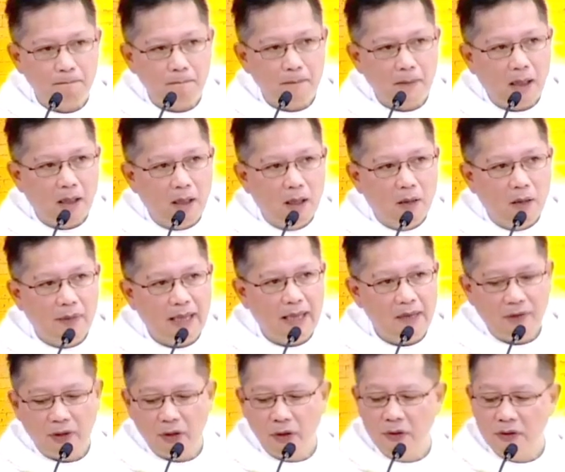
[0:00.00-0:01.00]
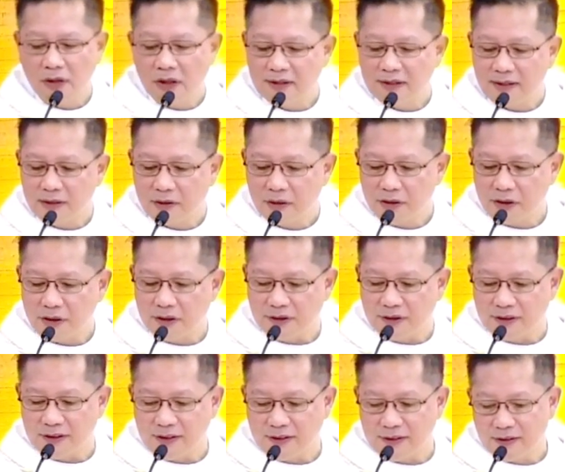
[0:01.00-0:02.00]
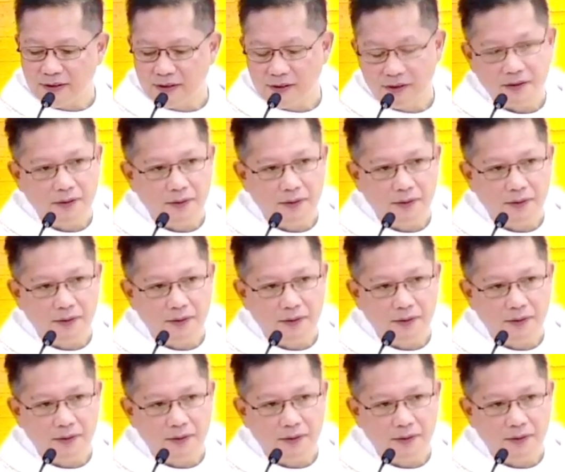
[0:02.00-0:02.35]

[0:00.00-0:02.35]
We have our own constitutions.